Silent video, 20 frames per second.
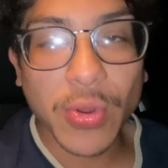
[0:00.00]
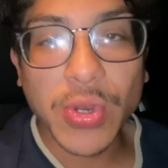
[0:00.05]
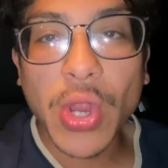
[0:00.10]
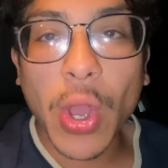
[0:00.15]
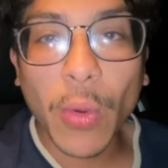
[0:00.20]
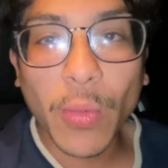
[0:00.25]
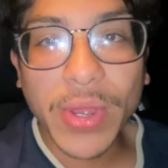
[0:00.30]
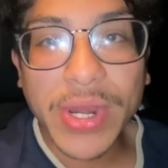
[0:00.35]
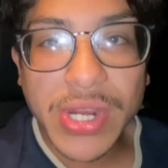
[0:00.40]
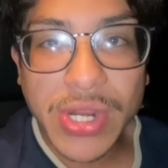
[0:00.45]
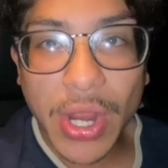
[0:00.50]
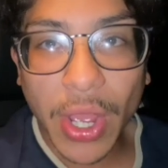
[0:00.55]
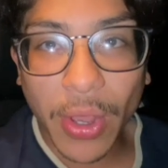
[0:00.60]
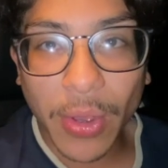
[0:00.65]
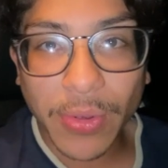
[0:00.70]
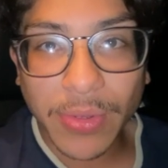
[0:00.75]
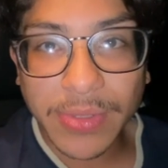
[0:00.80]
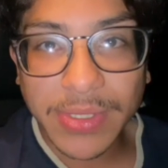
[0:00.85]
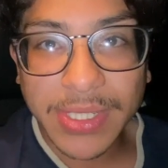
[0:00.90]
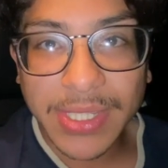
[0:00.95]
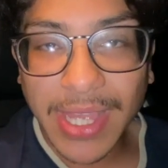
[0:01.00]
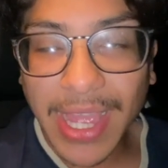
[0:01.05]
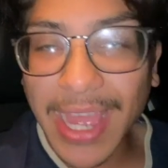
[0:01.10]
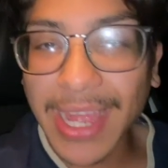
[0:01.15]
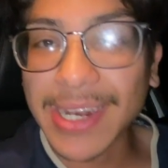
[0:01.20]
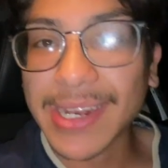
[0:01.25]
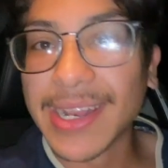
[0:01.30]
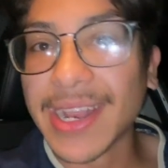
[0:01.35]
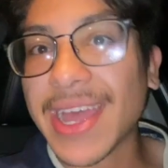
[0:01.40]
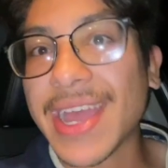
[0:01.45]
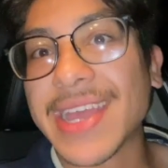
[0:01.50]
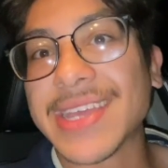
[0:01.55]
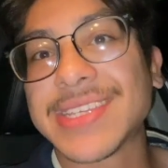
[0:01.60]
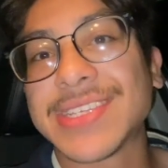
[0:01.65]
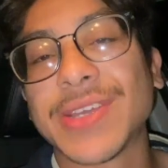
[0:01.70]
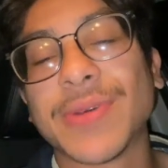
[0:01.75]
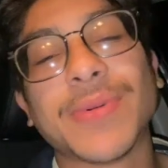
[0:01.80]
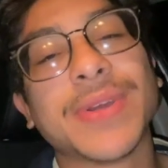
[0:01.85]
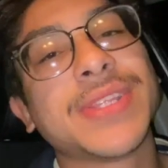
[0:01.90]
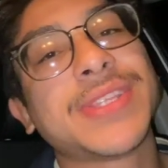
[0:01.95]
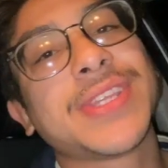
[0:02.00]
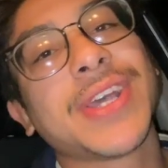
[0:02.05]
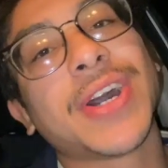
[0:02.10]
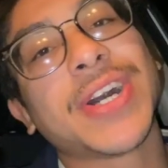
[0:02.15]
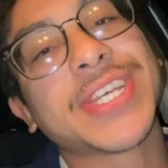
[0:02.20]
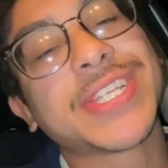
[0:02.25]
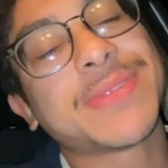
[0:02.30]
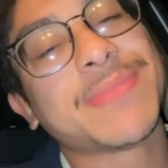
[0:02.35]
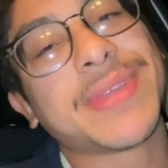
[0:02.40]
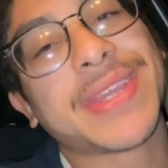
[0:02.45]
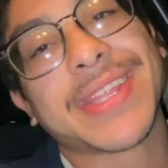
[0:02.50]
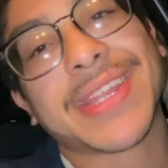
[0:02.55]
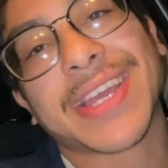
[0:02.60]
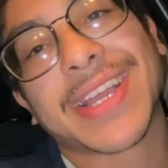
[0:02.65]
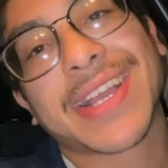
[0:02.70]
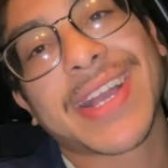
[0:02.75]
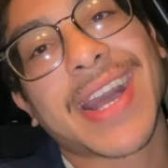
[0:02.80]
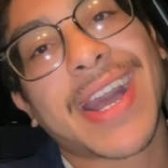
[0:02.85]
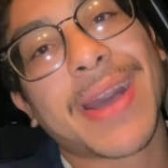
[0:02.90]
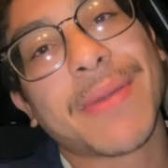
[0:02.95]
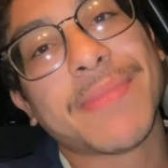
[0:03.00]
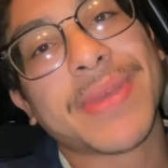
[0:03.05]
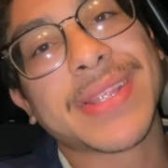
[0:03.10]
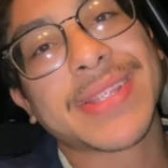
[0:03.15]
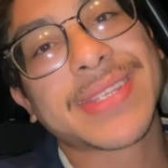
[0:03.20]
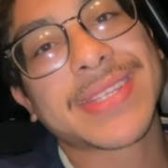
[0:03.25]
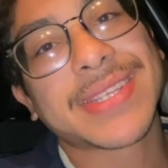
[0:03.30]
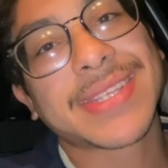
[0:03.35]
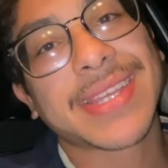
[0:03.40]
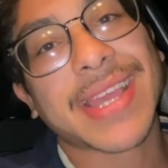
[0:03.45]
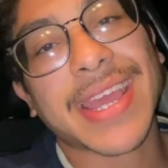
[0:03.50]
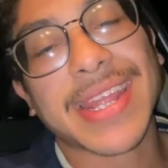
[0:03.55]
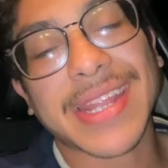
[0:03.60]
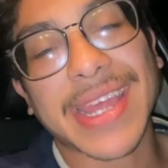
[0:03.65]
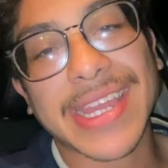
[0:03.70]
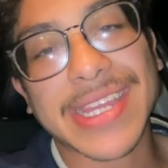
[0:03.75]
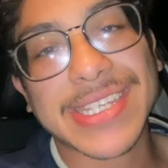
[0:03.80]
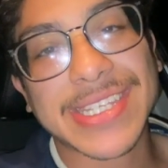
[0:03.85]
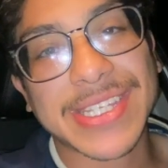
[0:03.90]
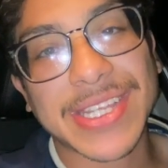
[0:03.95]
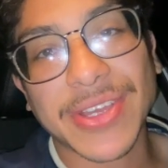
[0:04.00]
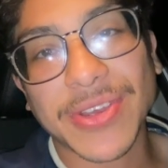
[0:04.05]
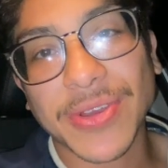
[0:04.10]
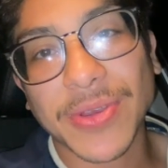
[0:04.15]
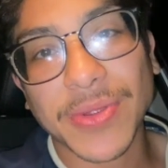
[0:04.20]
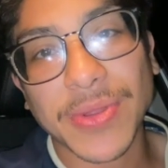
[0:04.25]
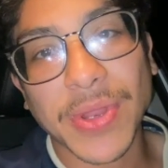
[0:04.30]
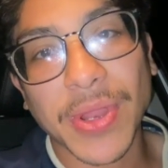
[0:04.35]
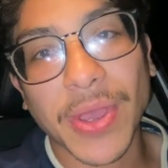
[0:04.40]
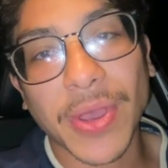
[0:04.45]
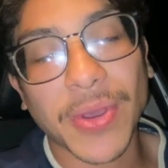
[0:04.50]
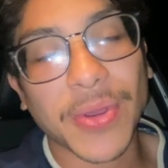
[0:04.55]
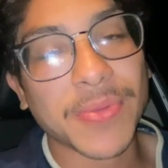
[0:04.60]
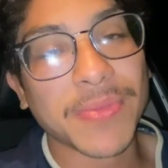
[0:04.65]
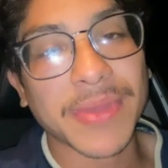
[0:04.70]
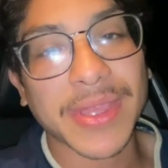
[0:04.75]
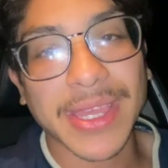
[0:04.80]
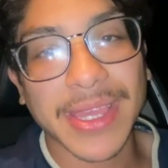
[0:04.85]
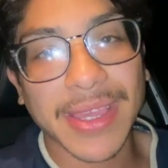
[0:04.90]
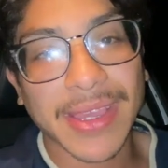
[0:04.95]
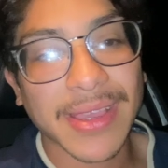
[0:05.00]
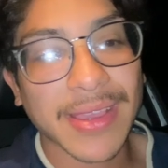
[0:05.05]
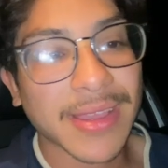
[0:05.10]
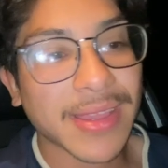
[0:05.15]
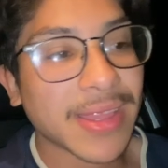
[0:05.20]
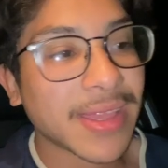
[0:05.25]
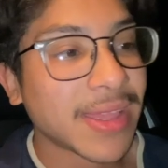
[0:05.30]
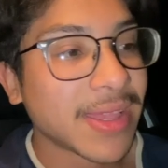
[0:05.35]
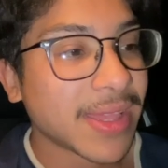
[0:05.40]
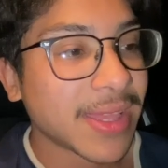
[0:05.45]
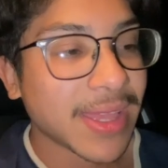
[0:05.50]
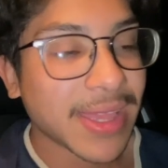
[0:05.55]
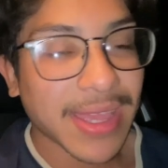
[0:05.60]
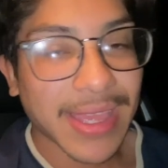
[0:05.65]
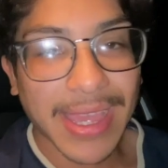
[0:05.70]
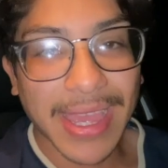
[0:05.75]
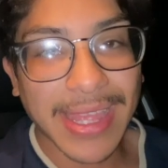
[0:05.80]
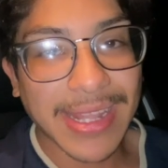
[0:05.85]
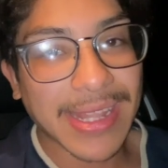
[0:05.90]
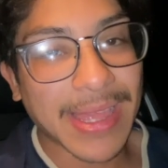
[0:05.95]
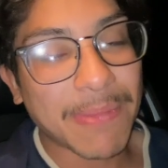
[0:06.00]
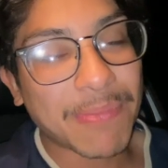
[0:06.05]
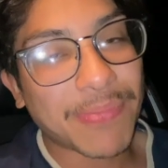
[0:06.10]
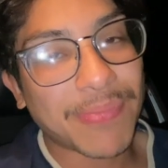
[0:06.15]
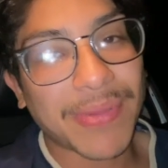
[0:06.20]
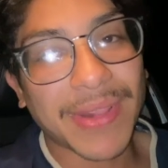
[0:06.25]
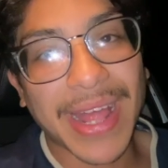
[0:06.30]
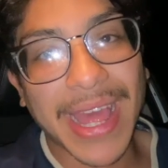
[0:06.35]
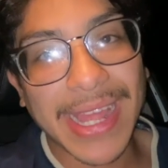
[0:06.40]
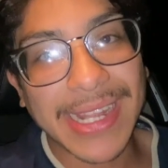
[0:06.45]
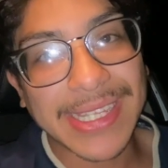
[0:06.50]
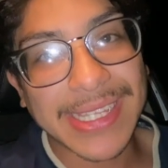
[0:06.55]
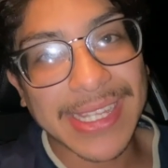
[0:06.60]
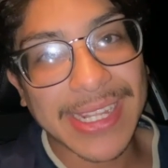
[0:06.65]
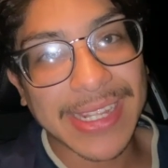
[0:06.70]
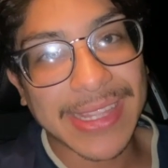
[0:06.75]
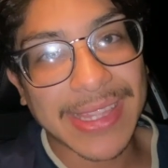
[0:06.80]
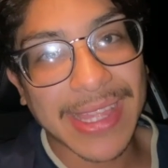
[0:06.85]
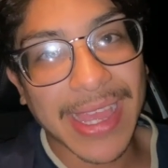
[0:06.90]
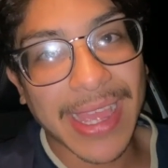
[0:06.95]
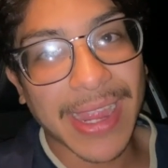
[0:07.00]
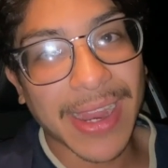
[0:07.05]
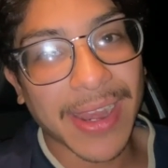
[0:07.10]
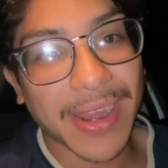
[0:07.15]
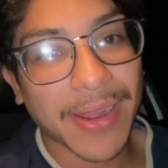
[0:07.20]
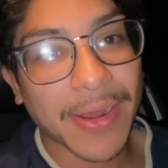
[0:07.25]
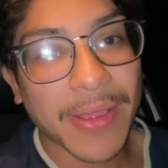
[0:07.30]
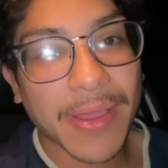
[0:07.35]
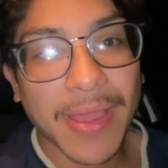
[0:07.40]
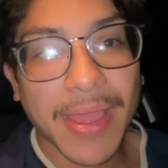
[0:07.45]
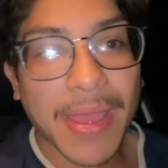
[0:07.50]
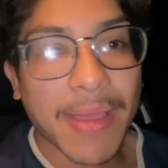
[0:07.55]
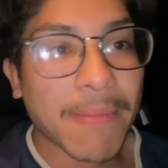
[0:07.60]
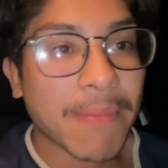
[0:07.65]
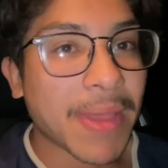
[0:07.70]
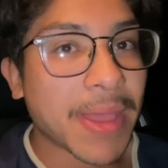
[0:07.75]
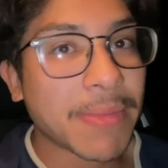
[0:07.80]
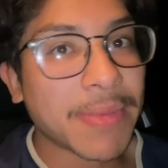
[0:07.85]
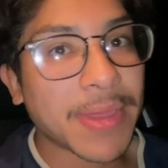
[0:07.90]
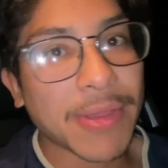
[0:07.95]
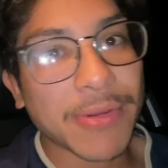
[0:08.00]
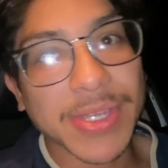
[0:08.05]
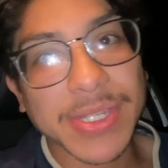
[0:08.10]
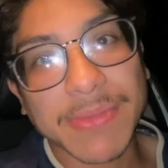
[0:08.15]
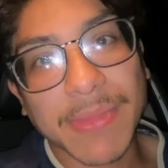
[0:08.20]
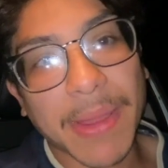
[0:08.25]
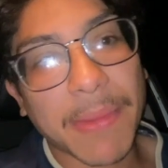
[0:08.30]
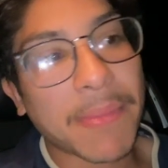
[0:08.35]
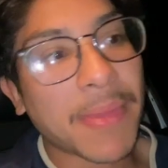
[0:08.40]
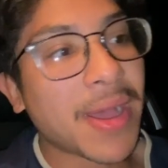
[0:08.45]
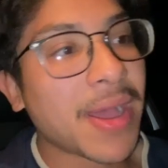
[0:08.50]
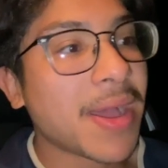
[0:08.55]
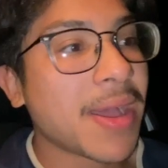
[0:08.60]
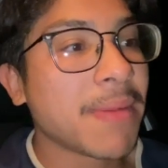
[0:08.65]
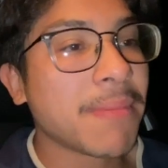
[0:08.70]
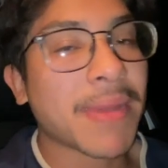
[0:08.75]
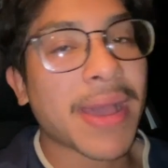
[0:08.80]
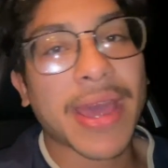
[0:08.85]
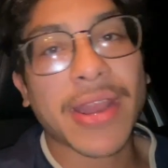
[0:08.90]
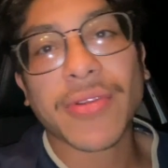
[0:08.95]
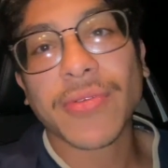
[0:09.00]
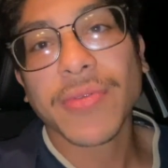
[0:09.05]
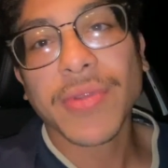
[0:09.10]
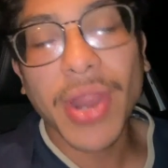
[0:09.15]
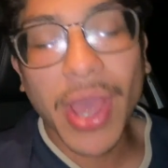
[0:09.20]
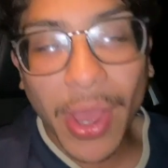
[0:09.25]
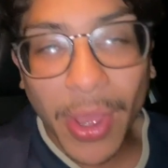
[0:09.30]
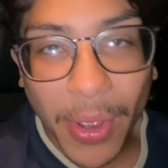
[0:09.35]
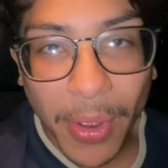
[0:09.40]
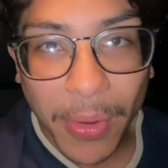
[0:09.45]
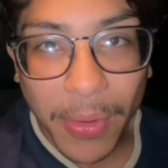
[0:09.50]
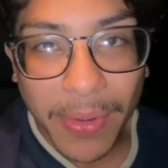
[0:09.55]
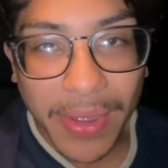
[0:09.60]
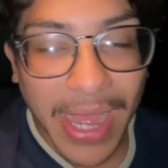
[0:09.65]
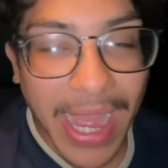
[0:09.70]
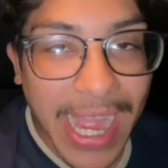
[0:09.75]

No one knows unless someone tells me in the comments and they still know me and they planted it there. Maybe it was my mom. I don't know.